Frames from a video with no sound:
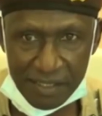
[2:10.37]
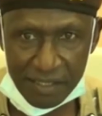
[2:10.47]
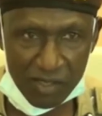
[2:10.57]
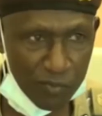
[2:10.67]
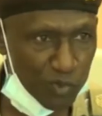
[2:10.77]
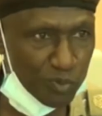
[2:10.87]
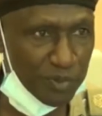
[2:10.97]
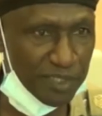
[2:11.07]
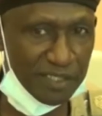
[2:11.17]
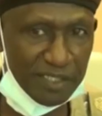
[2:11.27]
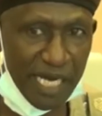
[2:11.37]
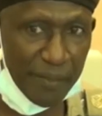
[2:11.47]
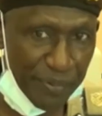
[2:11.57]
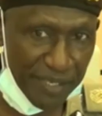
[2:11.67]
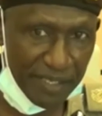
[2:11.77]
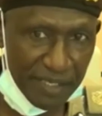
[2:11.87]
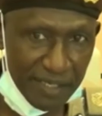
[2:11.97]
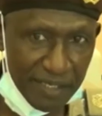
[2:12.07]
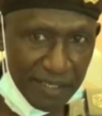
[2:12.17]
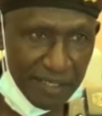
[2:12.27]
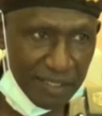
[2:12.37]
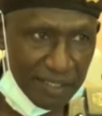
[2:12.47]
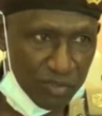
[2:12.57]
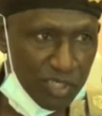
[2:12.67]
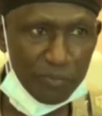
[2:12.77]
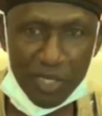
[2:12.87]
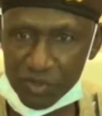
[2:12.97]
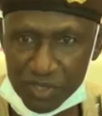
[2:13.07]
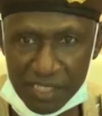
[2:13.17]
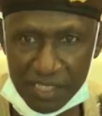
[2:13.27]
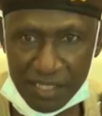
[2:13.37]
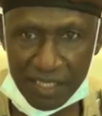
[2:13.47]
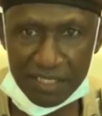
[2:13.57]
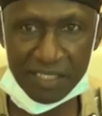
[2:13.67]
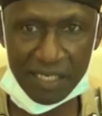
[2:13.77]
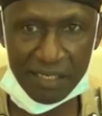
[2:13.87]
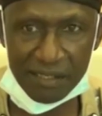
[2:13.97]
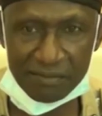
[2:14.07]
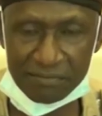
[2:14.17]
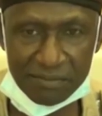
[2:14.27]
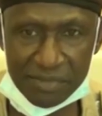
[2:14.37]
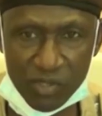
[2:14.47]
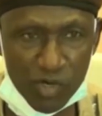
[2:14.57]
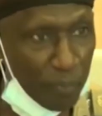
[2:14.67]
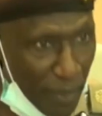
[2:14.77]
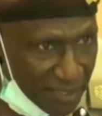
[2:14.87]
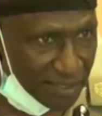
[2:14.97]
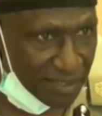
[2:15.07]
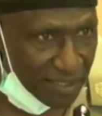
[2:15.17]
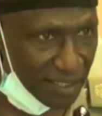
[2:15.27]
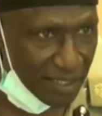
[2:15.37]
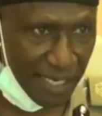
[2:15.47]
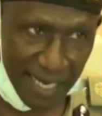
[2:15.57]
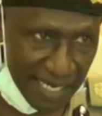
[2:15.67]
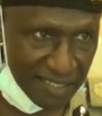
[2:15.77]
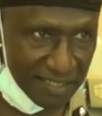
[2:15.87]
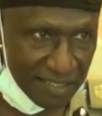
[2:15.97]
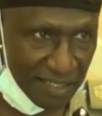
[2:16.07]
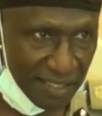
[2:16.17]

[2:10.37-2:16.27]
None of us will be happy turning back to see things are going bad in NIS.